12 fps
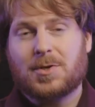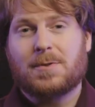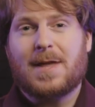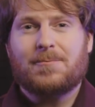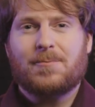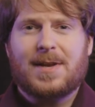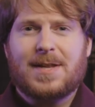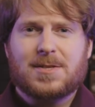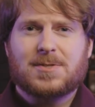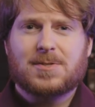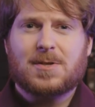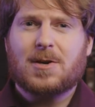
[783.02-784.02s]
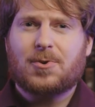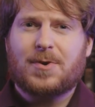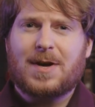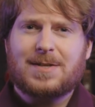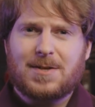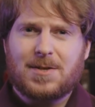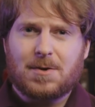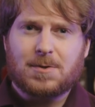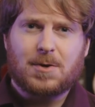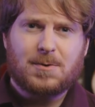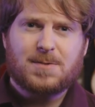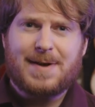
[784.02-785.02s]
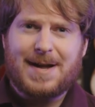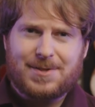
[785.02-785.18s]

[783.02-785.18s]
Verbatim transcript: You're then ready to start creating your tones